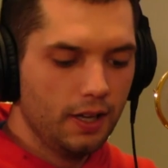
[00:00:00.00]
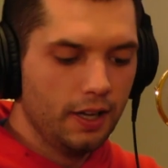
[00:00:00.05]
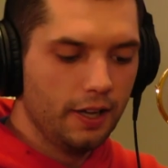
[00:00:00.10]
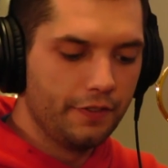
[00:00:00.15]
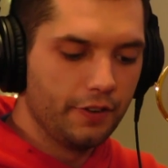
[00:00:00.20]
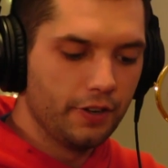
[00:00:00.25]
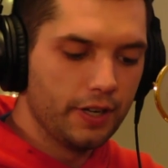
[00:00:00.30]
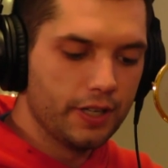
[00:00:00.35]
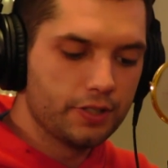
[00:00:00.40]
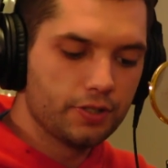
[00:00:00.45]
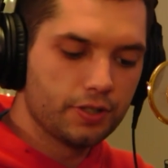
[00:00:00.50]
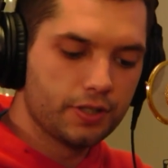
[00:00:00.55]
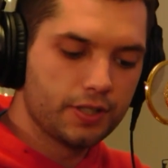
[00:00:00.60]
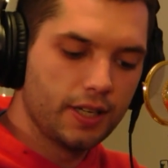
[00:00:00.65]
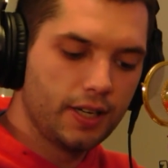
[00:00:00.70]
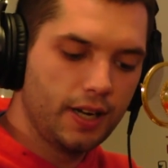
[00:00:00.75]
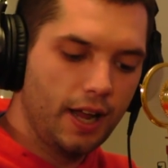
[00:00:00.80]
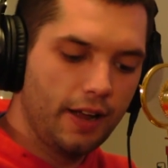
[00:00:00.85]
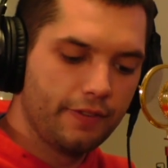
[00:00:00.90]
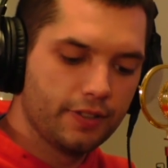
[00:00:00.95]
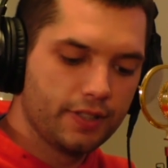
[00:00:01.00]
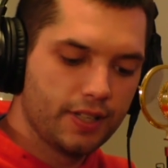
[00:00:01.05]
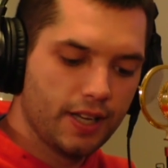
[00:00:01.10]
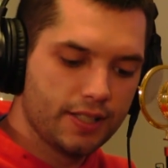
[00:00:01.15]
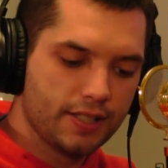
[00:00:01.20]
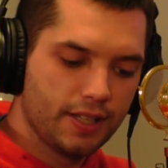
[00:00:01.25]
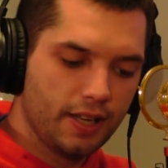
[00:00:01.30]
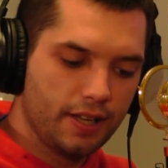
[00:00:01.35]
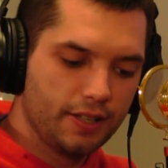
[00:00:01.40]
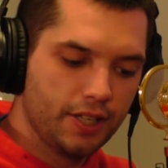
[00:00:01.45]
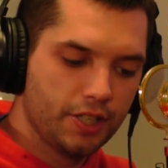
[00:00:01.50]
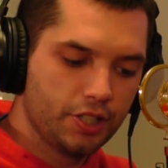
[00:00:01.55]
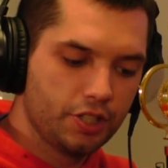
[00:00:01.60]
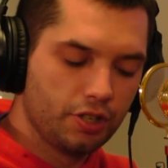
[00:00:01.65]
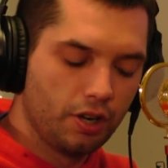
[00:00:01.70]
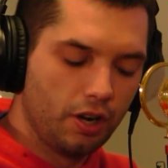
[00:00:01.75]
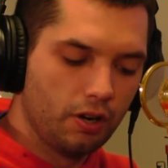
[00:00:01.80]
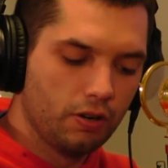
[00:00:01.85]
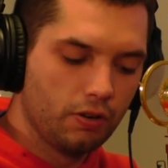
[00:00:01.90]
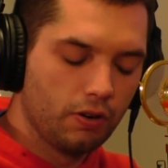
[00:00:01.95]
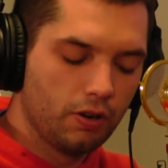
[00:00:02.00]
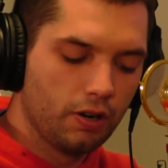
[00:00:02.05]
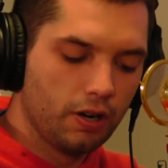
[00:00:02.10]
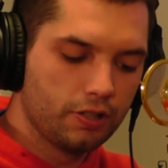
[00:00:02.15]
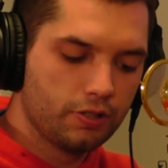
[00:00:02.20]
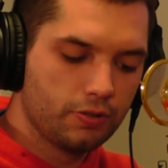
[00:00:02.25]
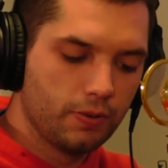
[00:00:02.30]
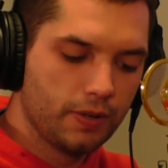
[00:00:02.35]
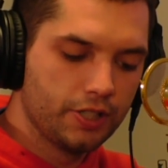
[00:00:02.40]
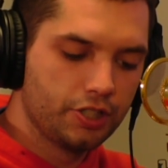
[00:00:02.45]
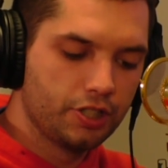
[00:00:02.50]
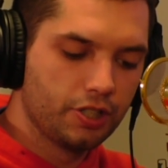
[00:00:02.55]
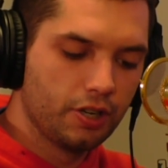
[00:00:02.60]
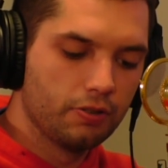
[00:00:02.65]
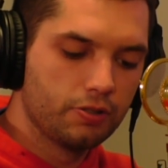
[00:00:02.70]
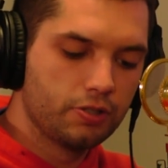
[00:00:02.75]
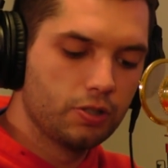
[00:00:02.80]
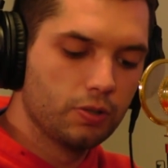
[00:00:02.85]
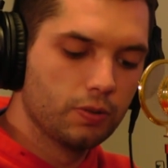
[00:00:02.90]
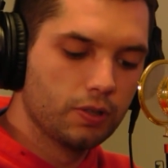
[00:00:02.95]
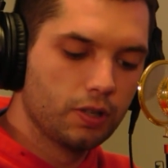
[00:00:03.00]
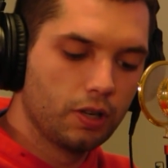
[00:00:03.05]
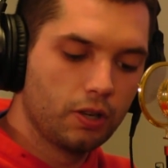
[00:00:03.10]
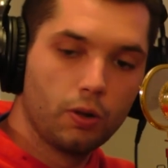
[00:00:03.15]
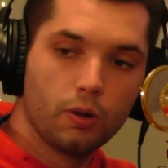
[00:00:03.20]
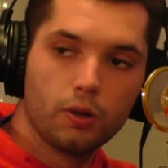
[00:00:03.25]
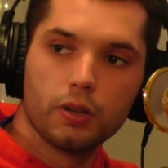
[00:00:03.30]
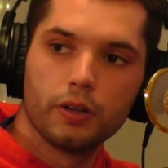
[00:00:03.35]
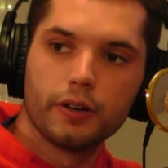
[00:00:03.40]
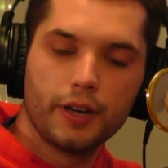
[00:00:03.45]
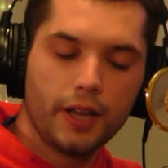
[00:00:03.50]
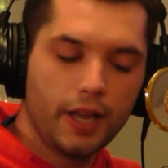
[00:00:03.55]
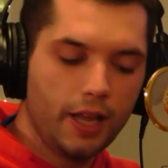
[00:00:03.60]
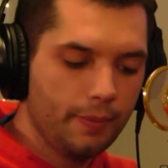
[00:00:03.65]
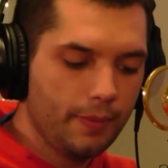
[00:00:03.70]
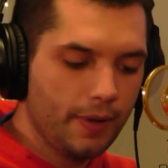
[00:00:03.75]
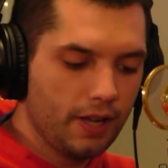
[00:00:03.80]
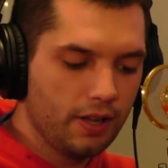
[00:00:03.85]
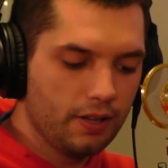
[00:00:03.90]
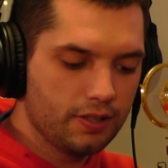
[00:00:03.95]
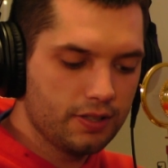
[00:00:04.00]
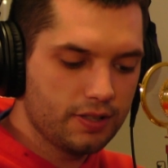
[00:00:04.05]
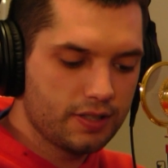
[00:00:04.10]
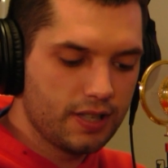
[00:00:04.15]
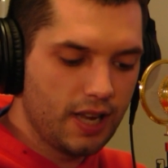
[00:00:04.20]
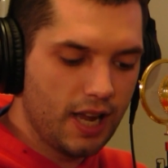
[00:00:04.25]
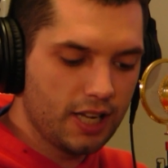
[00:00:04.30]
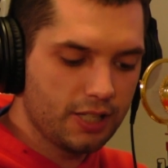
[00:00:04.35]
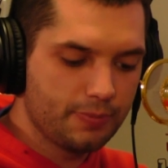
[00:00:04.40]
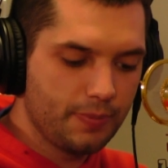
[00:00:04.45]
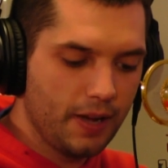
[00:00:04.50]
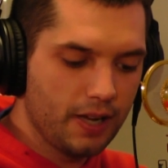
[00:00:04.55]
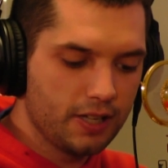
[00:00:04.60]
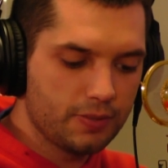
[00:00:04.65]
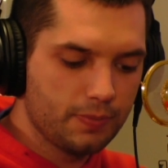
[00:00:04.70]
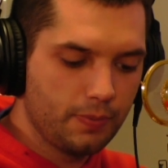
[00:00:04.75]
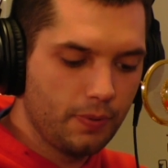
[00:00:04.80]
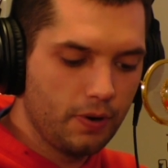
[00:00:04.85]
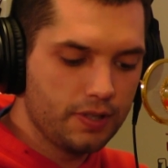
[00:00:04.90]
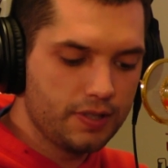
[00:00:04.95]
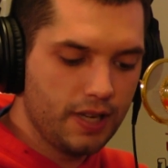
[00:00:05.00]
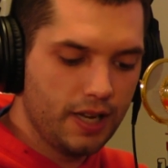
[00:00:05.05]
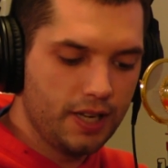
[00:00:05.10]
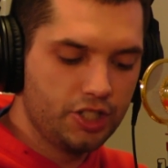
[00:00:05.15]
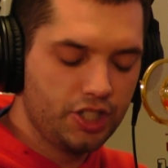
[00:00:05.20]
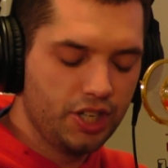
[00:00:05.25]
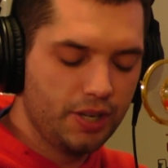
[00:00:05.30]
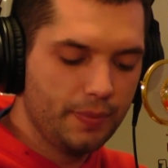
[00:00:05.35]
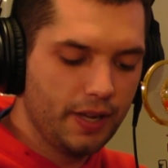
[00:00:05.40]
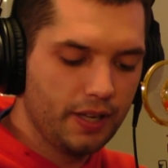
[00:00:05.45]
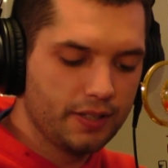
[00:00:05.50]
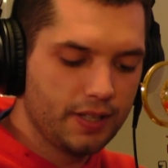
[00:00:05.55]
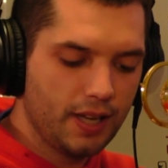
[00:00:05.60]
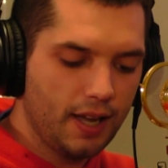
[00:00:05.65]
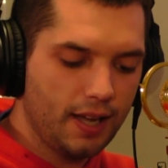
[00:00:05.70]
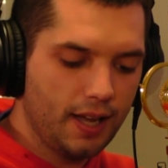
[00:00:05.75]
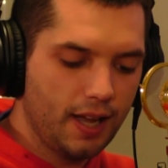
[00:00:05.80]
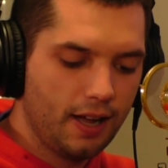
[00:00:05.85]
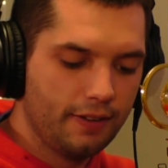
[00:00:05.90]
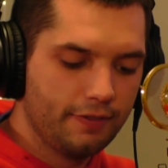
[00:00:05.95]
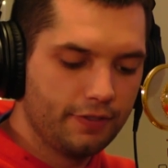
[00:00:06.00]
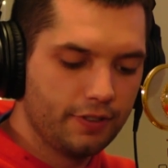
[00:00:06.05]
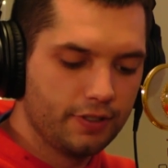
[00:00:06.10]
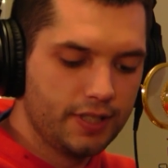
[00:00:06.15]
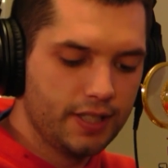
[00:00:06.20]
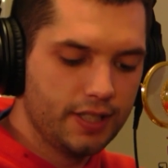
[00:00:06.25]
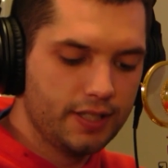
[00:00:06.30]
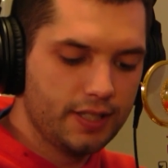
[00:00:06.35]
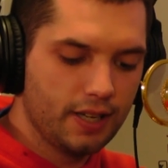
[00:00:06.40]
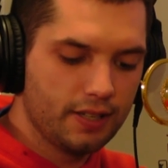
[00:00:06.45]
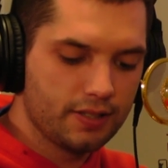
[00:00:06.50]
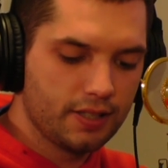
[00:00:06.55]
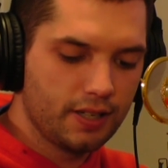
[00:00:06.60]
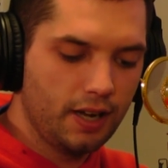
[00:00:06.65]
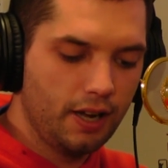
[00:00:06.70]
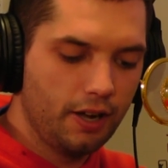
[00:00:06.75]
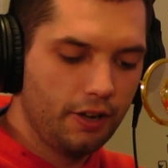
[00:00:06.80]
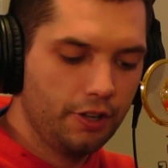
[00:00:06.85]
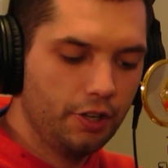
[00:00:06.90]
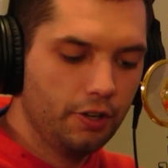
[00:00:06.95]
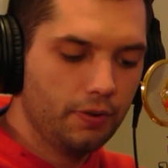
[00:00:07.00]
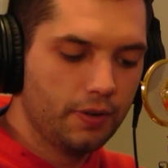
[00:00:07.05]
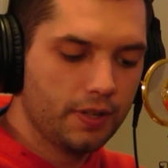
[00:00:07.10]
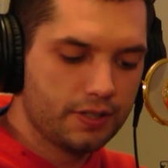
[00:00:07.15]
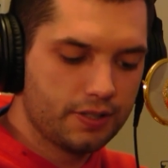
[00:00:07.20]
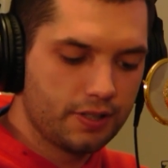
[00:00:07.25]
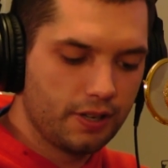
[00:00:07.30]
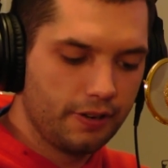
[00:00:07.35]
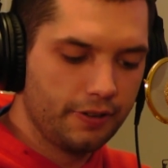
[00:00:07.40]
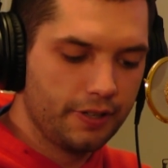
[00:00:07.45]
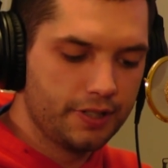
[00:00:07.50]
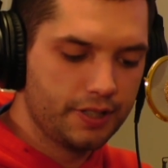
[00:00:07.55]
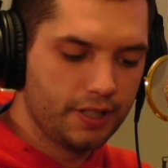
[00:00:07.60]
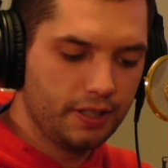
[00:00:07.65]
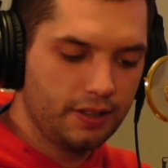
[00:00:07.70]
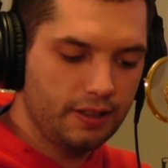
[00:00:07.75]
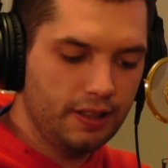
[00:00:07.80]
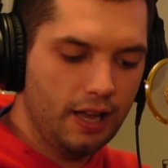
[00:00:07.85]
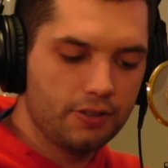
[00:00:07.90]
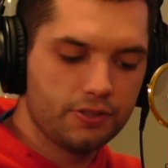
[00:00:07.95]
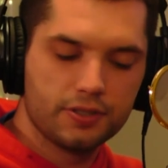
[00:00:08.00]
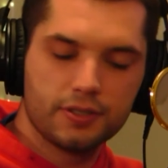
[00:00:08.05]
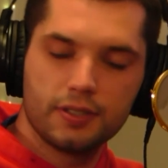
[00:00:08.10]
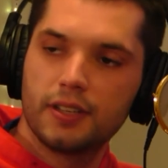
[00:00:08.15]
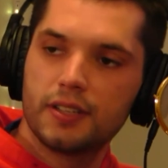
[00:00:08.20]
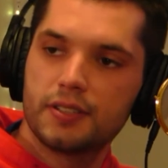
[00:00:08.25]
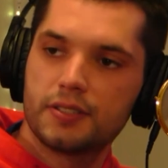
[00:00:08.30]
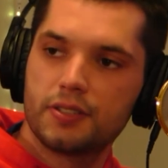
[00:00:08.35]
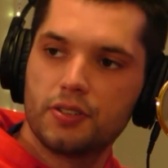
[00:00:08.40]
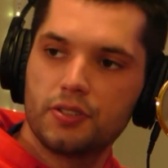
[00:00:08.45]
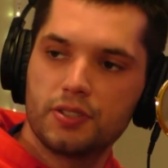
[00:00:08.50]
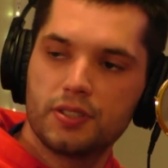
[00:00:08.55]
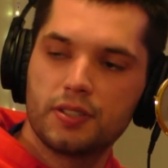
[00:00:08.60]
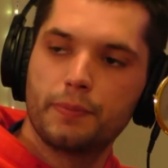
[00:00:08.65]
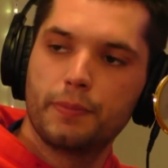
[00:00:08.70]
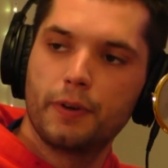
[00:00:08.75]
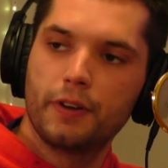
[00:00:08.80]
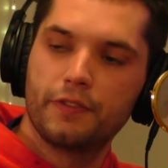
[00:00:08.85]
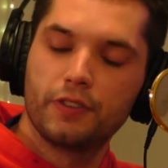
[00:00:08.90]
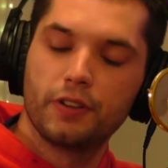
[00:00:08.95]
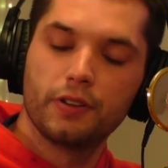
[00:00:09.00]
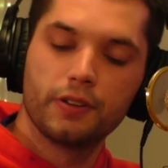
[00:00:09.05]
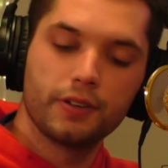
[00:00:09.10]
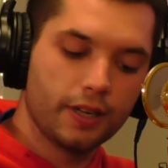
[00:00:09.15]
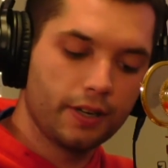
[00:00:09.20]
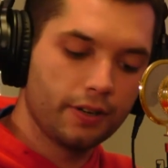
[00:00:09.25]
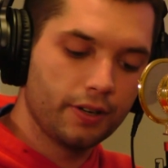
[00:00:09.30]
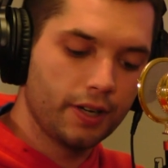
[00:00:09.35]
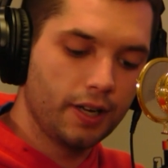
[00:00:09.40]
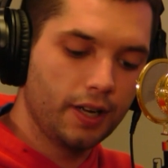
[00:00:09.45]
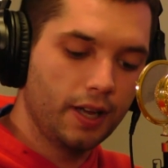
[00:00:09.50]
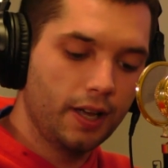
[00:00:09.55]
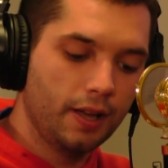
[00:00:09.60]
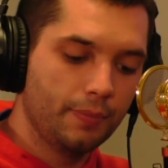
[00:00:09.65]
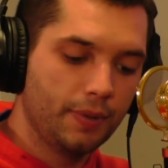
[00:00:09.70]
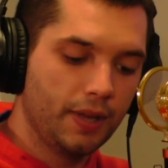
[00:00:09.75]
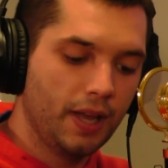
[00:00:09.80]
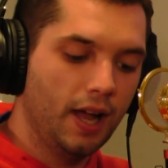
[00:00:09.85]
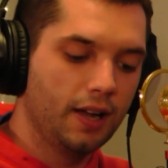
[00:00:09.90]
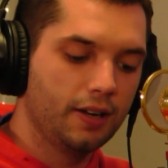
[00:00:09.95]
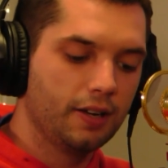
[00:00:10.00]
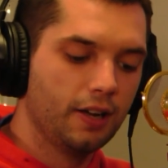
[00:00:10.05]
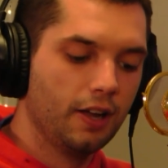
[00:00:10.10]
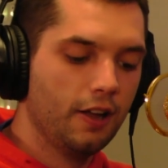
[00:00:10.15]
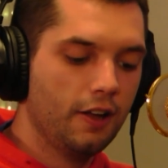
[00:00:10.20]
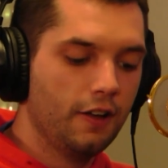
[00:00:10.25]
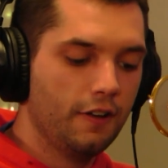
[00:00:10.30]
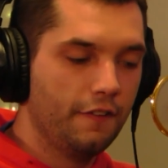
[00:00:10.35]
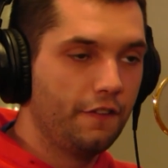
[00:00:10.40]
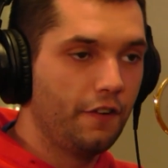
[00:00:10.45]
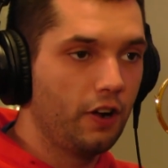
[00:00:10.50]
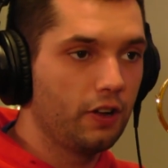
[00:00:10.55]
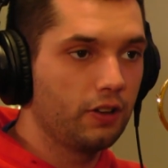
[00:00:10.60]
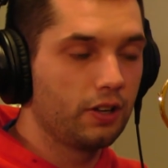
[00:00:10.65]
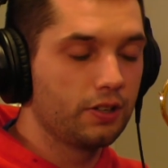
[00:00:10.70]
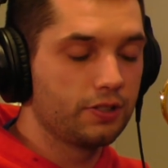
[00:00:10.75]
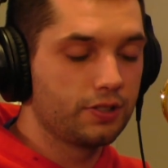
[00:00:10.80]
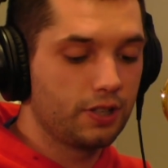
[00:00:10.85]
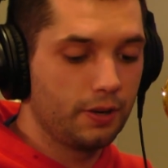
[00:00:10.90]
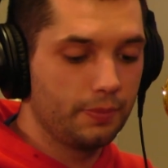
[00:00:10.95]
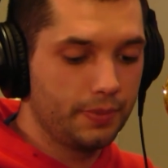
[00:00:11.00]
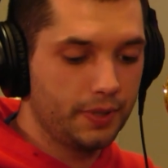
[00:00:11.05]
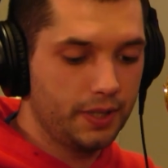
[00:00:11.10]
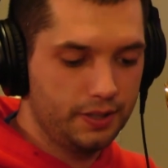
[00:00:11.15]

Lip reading: If you're interested in advertising on this show or our twin show, Two in the Cooler, email snackspotsports@gmail.com for details on how you can start reaching thousands of listeners in the Buffalo area and beyond. Fuck large company.